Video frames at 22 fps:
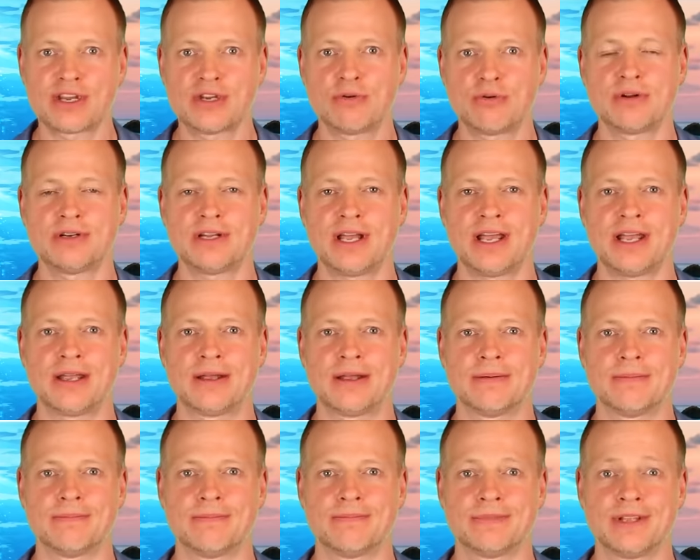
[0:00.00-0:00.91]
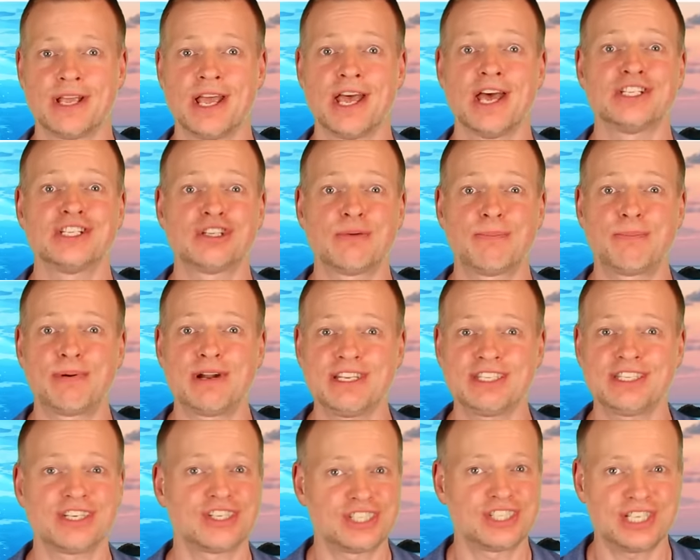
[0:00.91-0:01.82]
Q and A. So
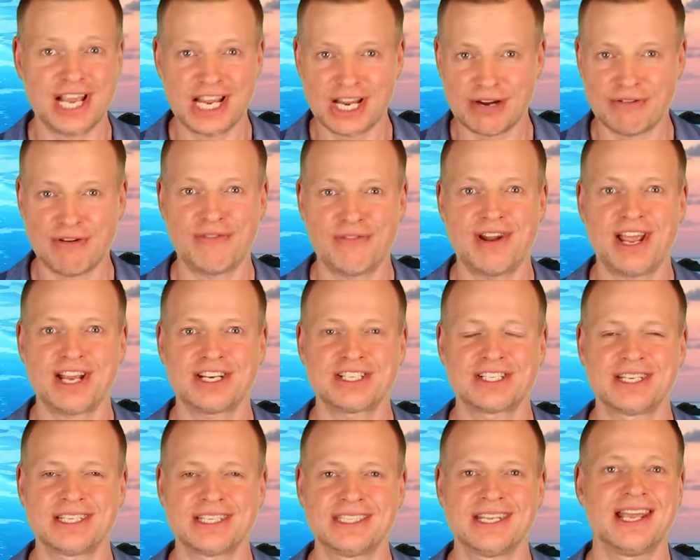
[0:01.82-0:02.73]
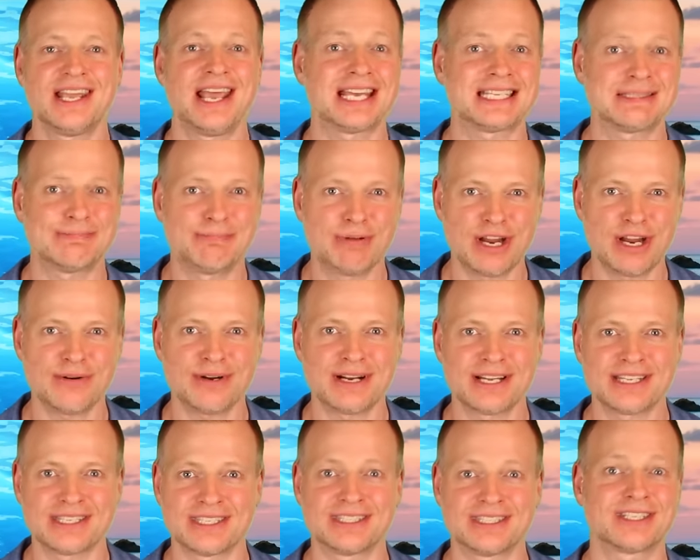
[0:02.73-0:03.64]
please share your reflections,
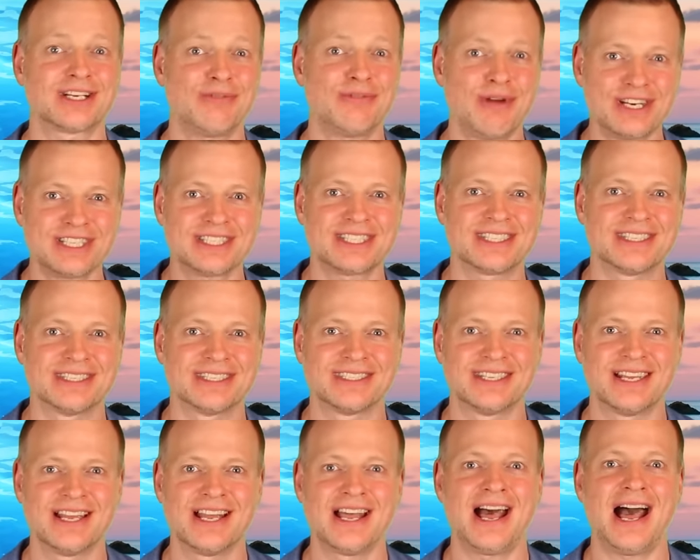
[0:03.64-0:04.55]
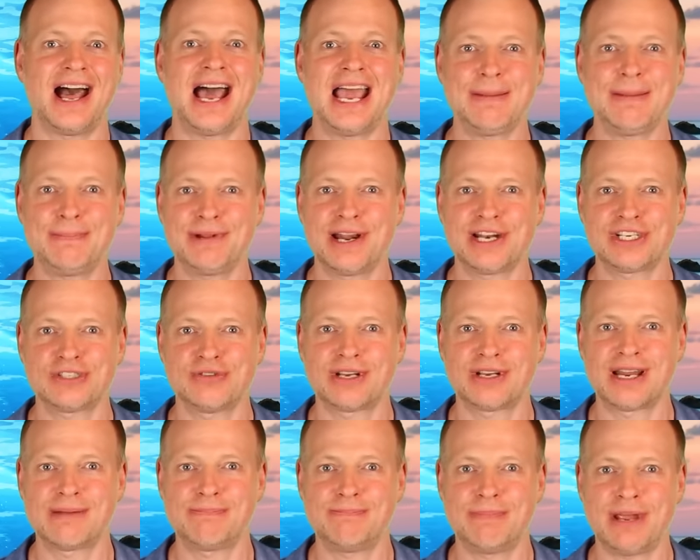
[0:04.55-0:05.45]
experiences, questions. I pledge to
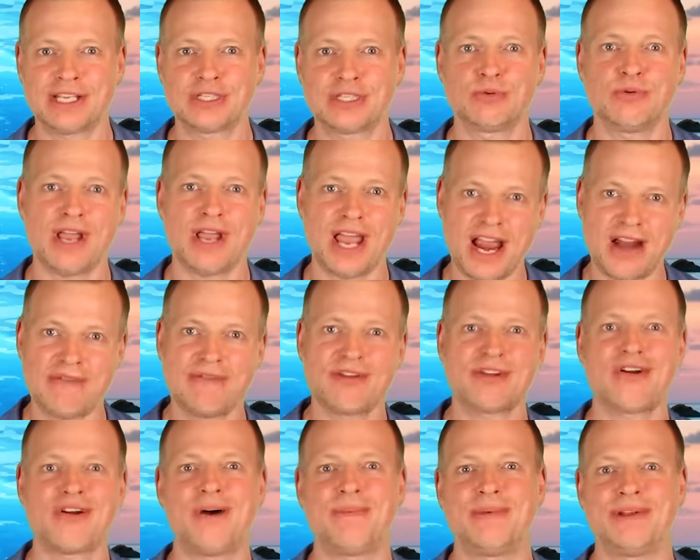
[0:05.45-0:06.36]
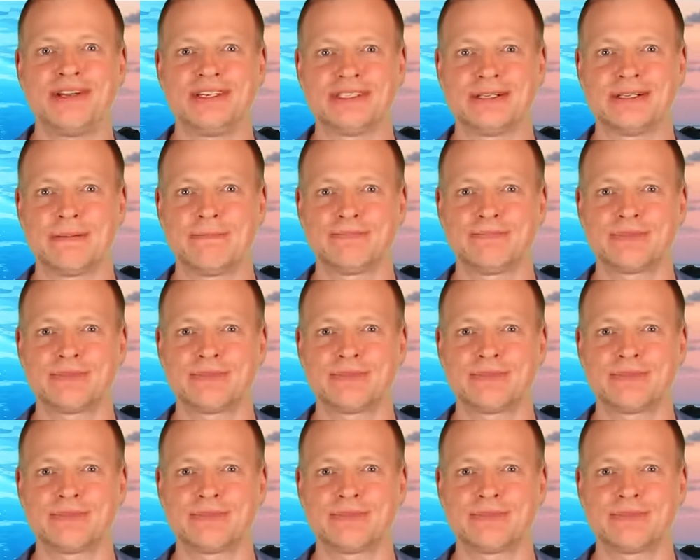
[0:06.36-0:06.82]
get back to every comment.